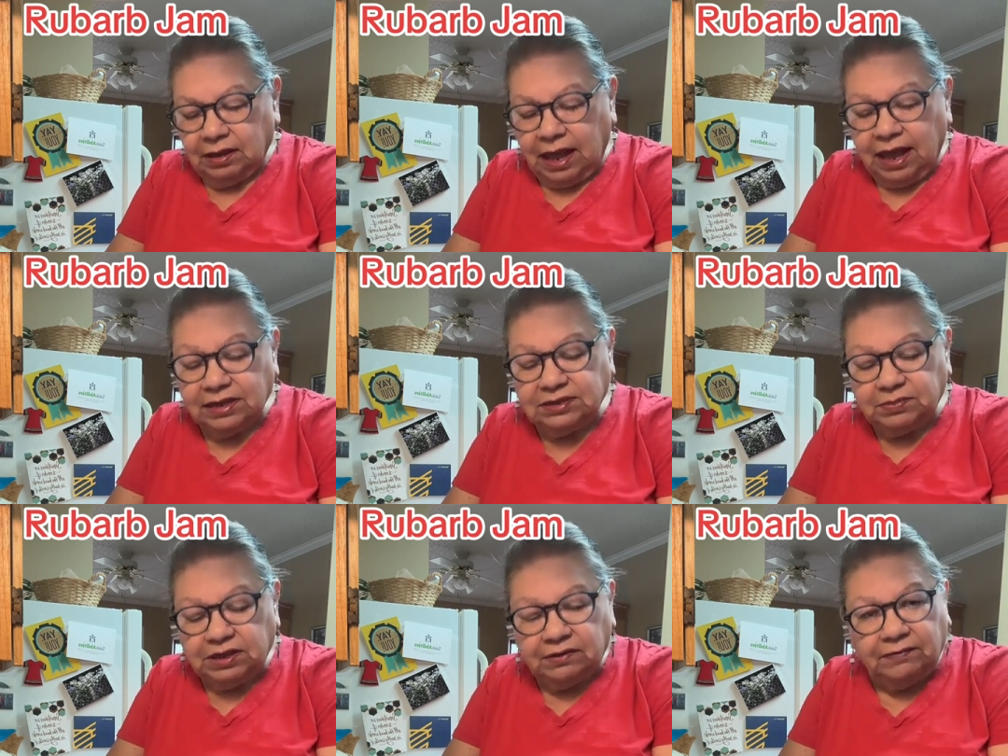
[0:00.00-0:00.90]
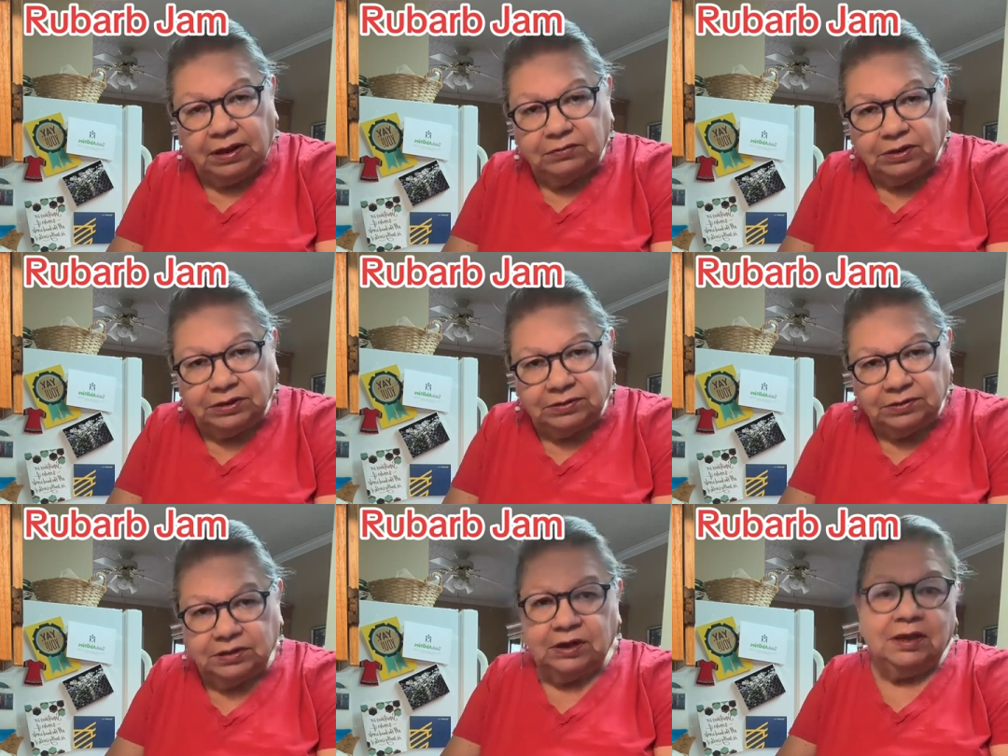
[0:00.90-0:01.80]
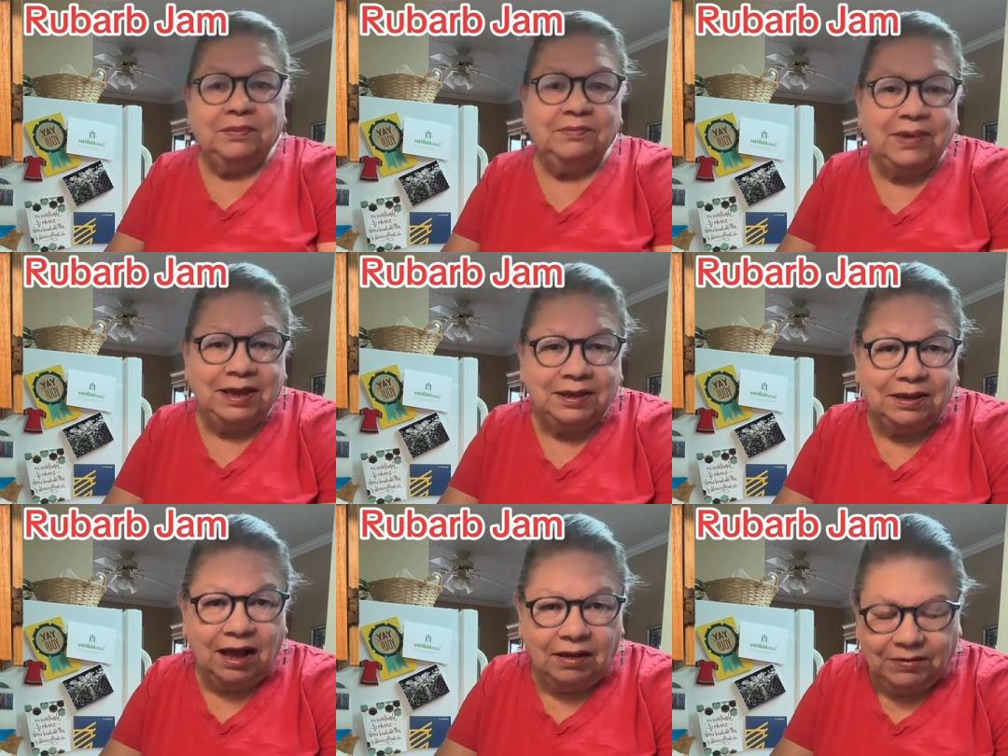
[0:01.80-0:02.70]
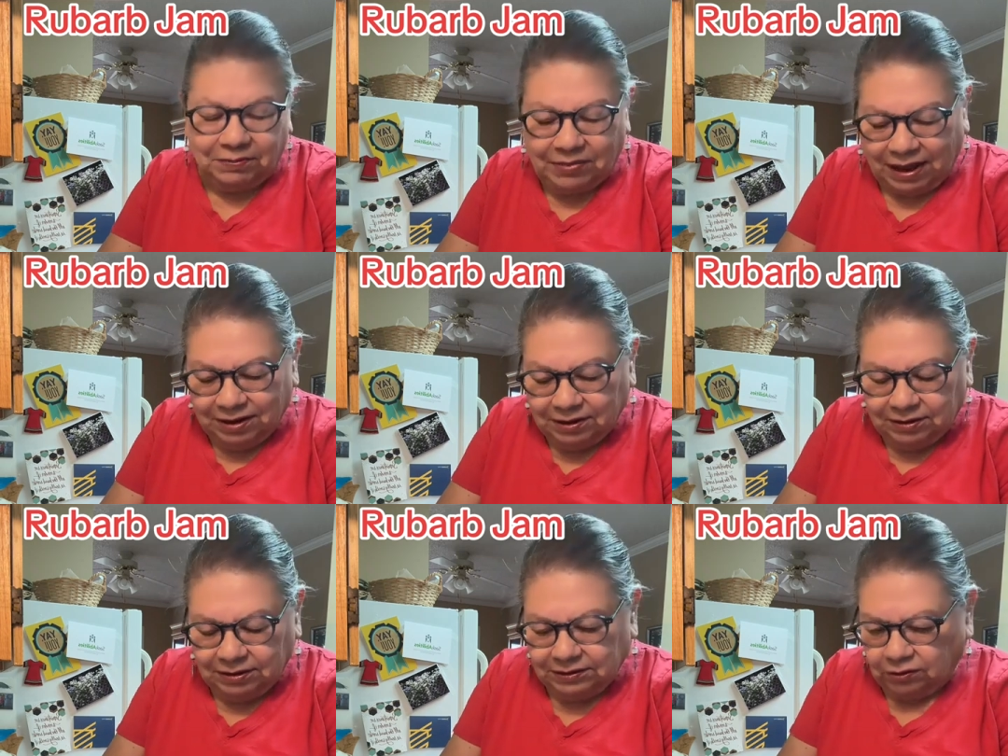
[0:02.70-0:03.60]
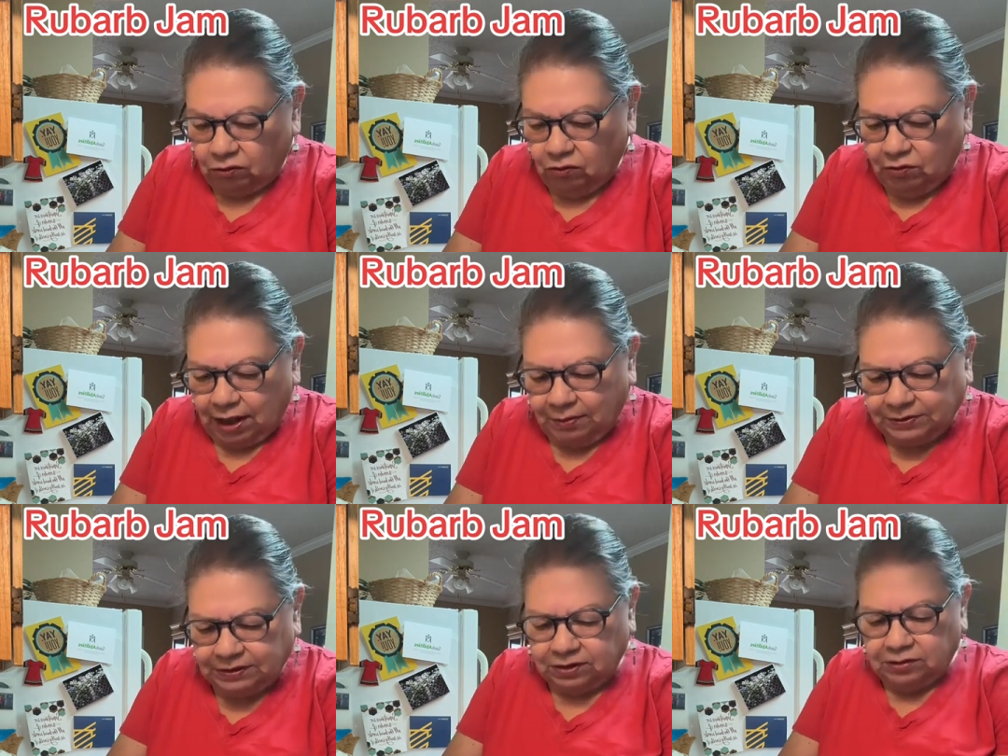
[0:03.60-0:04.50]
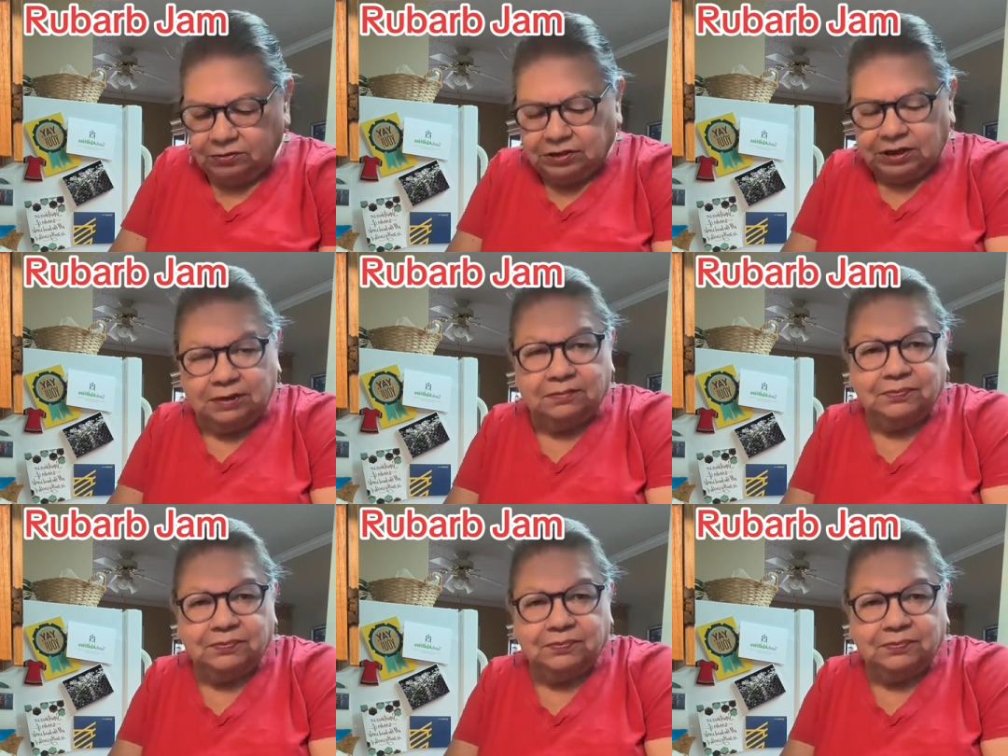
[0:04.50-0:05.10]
asked me if I would make oven bannock. I said, oh, absolutely.